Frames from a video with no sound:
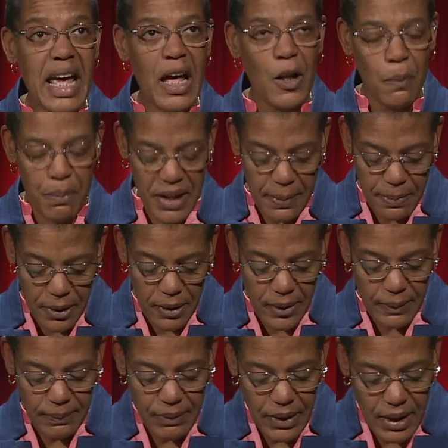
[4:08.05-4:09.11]
help
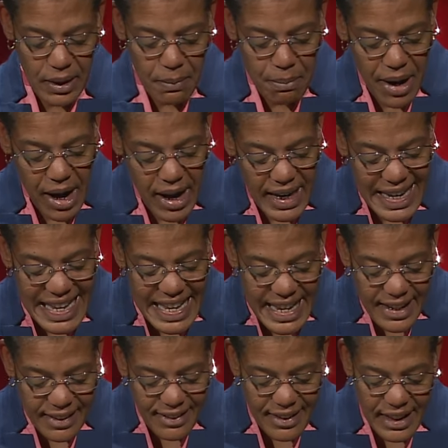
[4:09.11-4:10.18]
people by
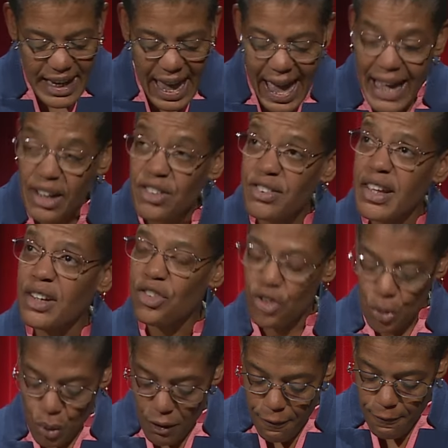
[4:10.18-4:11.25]
easing access
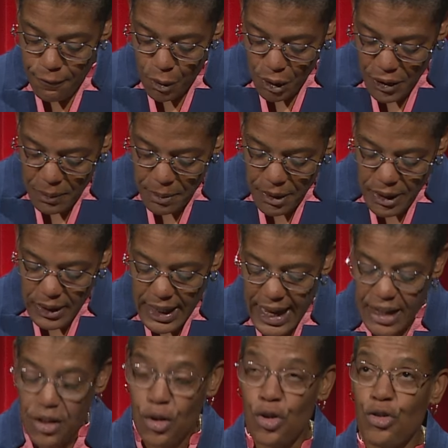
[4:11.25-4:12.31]
to affordable
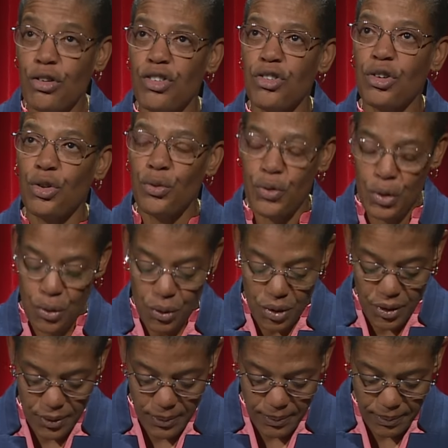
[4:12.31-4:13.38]
and nutritious
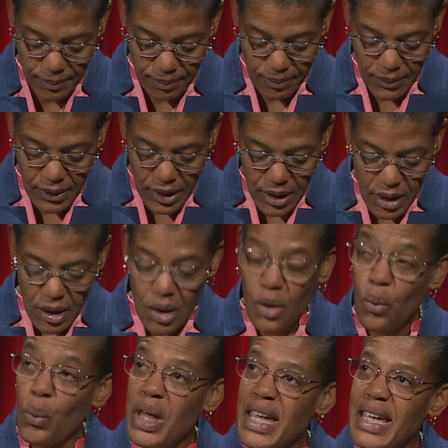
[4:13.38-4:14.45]
food.
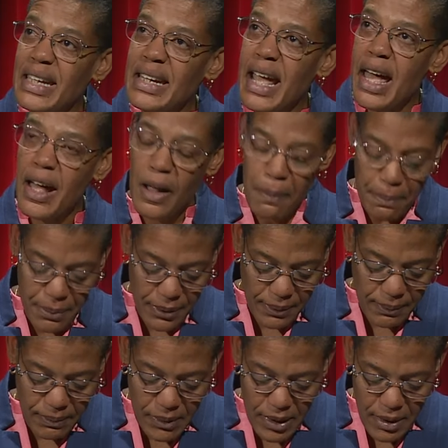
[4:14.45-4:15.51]
We can help
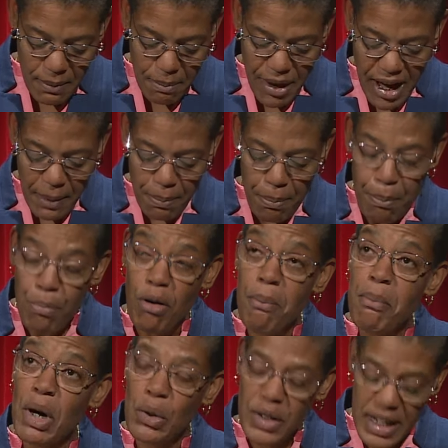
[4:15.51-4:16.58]
by
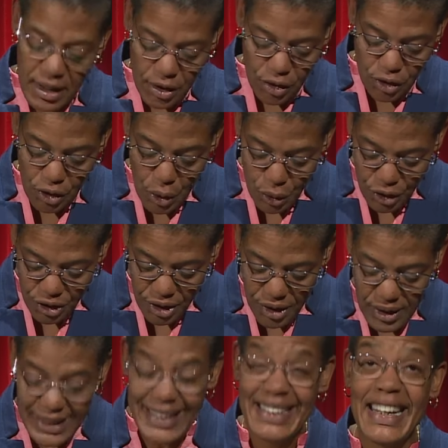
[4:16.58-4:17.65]
promoting
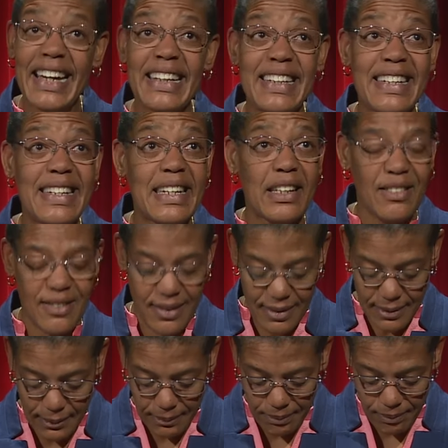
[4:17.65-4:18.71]
social
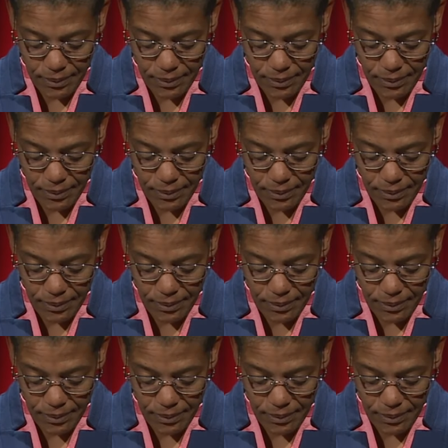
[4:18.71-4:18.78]
connectedness.